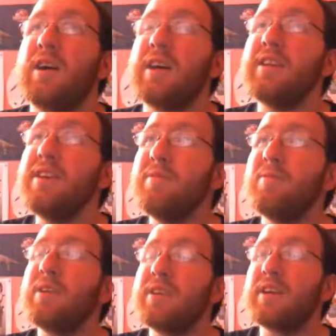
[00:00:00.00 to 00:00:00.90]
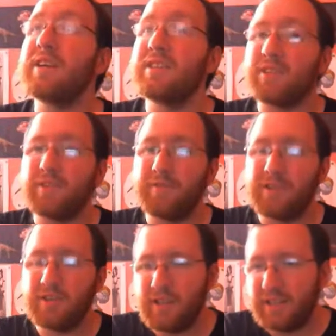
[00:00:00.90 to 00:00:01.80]
I think one nice little
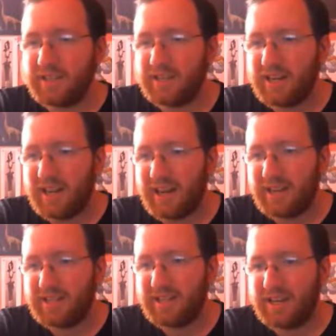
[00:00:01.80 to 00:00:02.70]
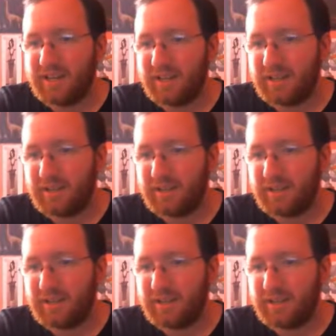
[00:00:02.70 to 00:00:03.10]
feature that they did add is that,